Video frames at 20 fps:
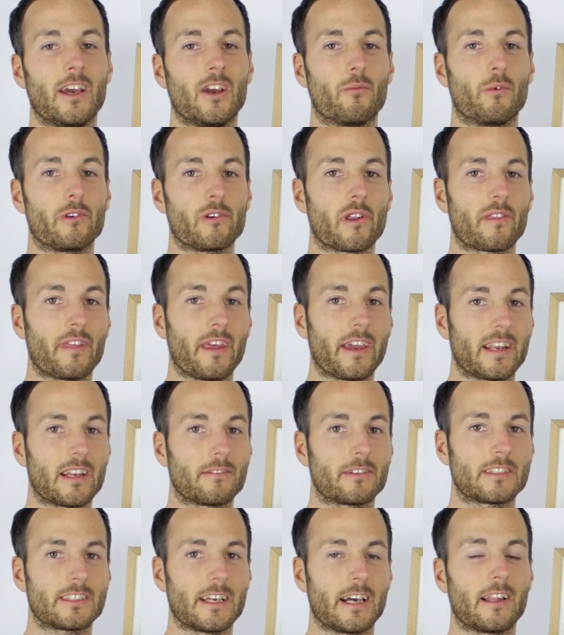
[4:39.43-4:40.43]
When you're thinking of
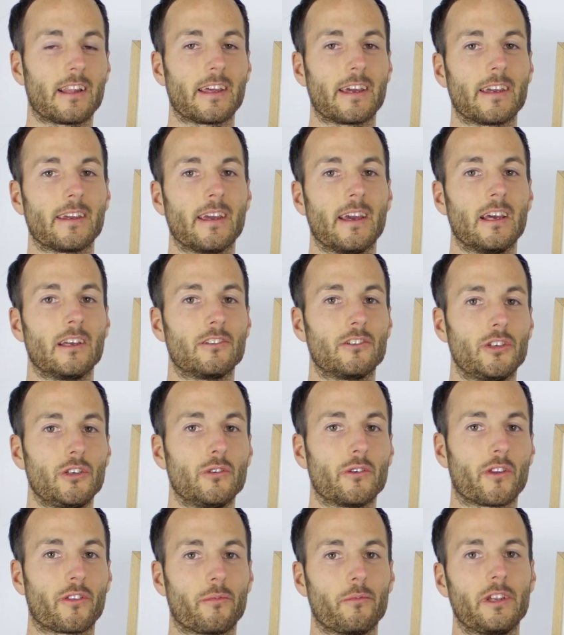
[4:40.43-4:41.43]
selling 2
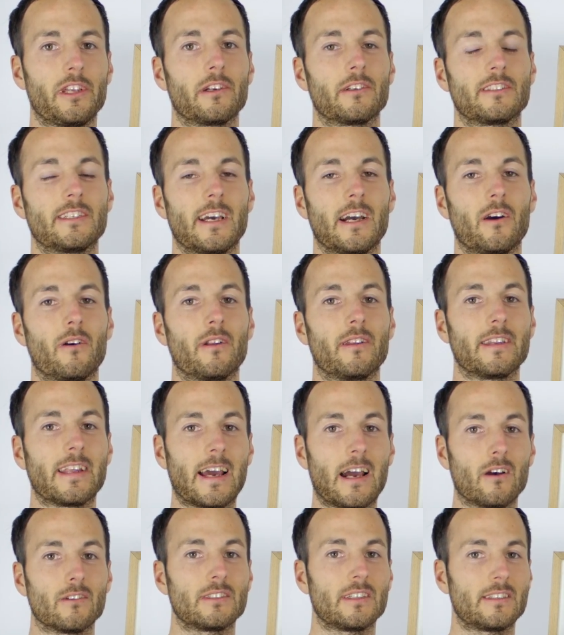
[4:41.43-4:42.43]
or 3 years out,
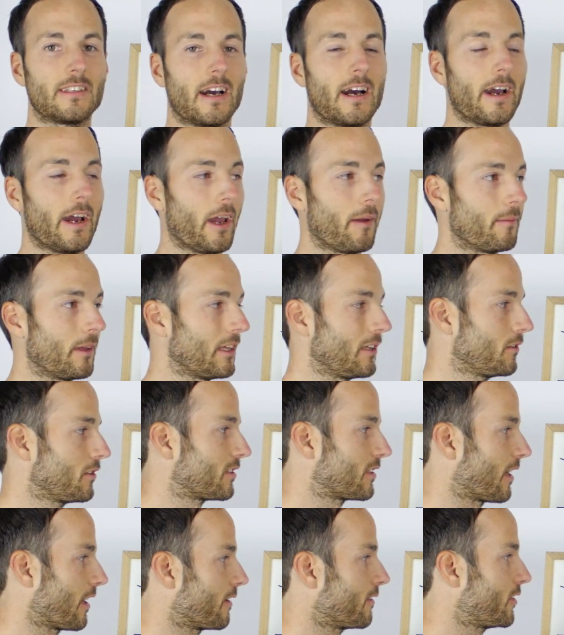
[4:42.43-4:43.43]
now's the time that you
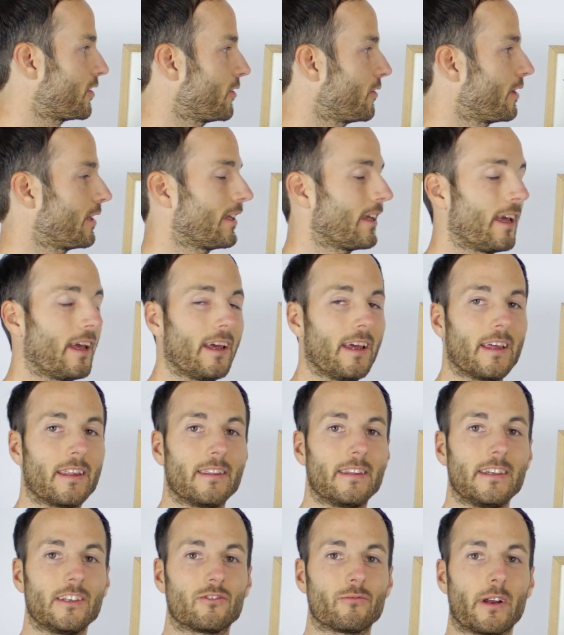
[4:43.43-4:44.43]
start doing
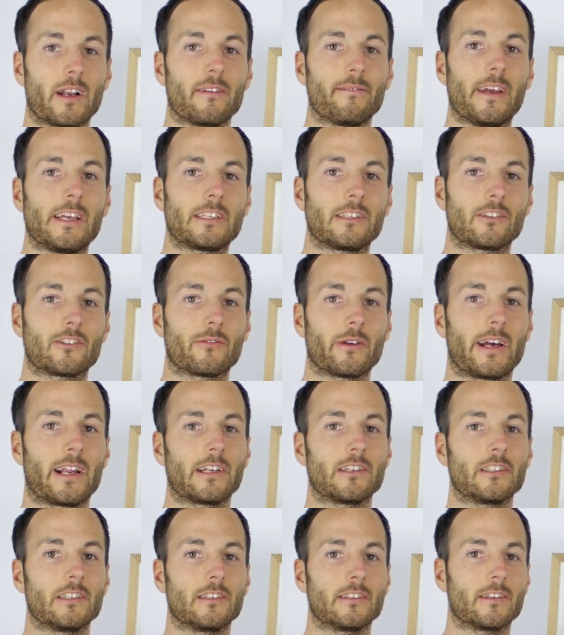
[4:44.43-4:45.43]
these renovation
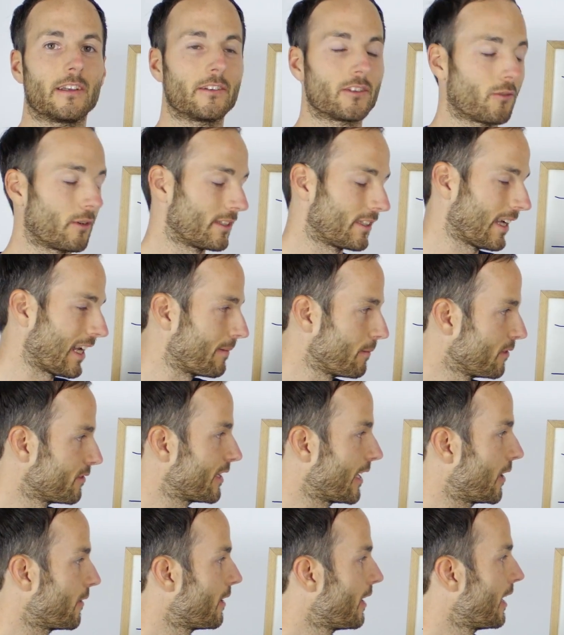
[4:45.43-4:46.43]
strategies. So when a tenant moves
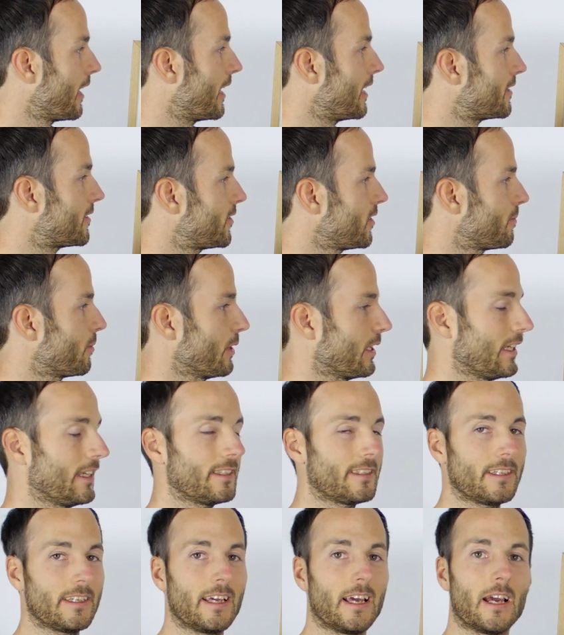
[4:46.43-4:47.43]
out, it's super
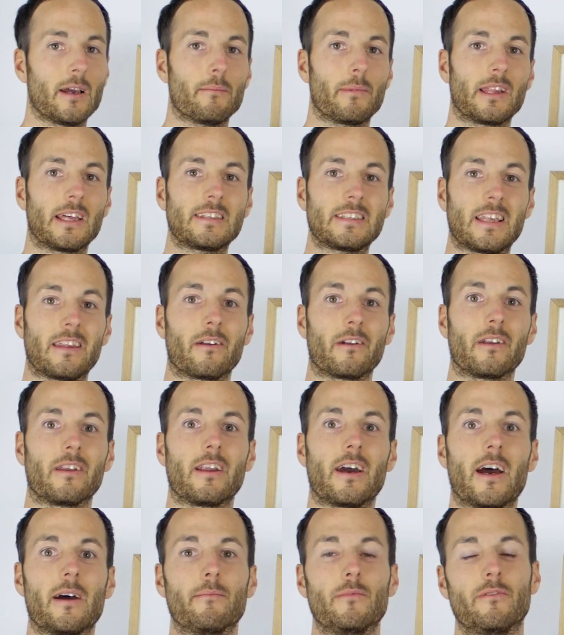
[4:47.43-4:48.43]
easy, but let's say they're
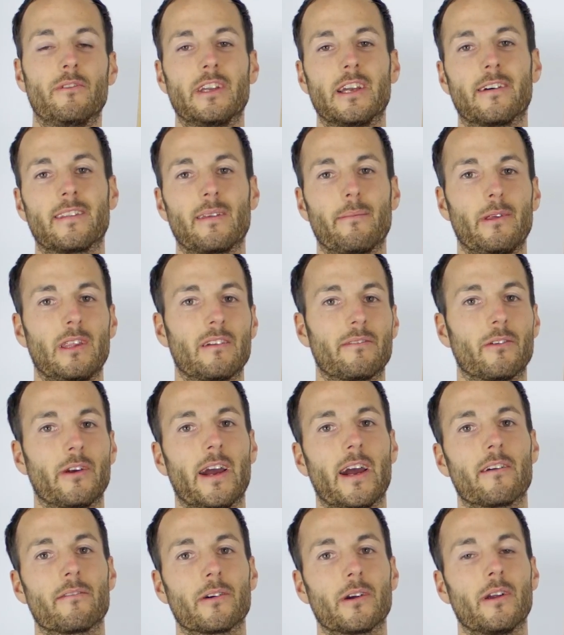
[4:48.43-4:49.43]
not moving out. They've been there
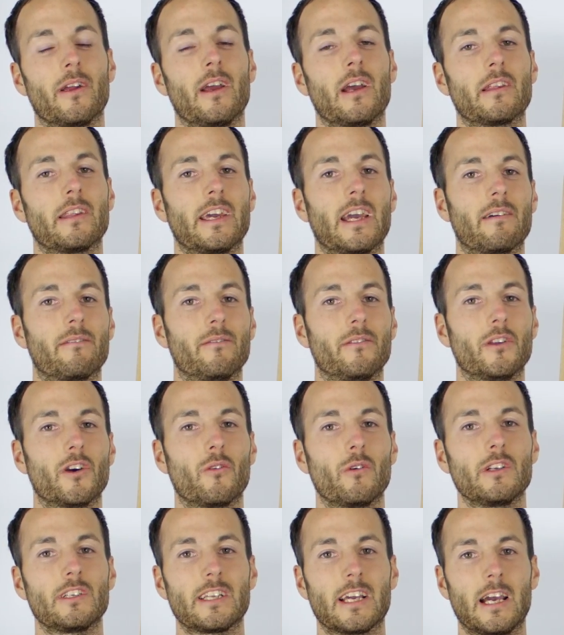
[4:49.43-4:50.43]
forever, they have no
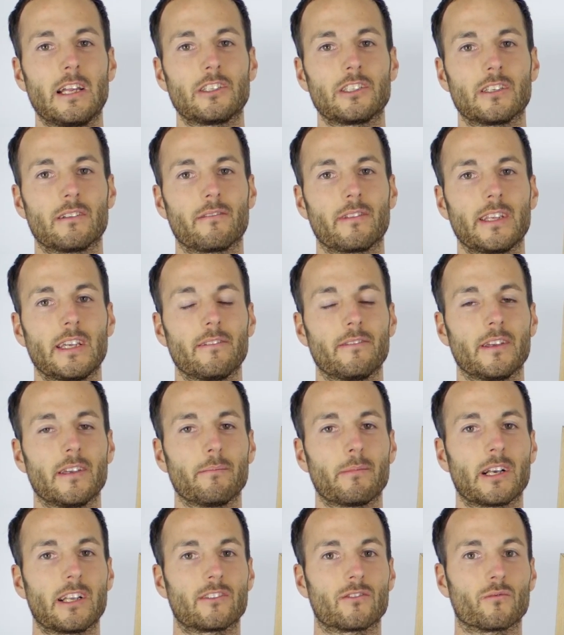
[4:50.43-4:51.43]
intention of leaving,
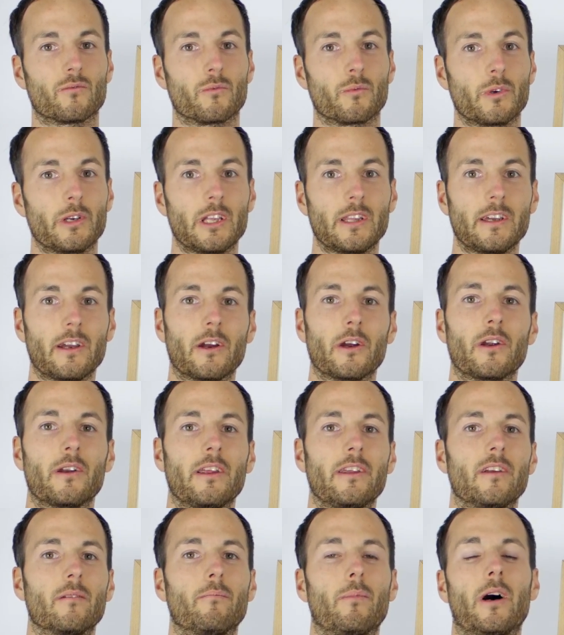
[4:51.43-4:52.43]
but it's really
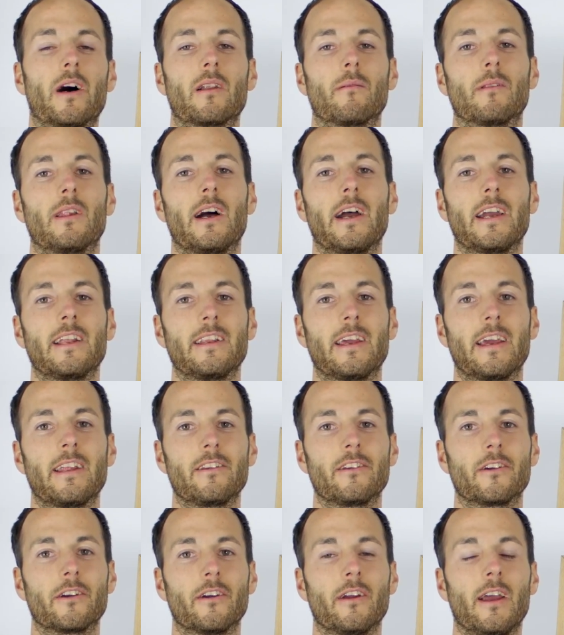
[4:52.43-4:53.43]
hurting your bottom line and
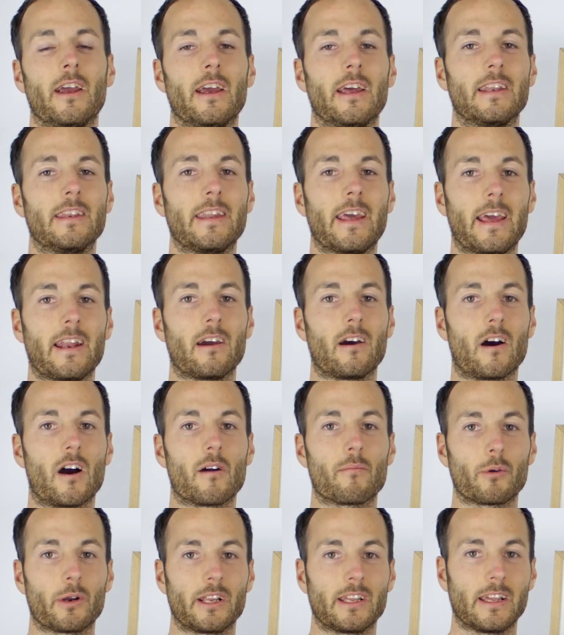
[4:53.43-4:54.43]
your net
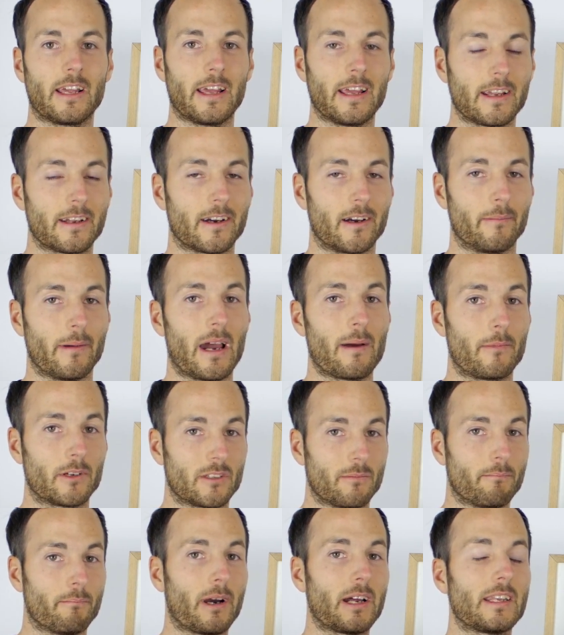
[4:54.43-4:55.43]
operating income, how
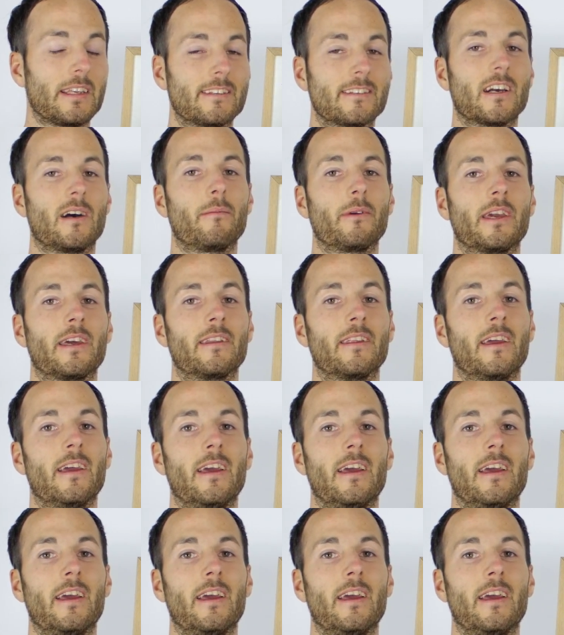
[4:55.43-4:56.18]
much money is coming in.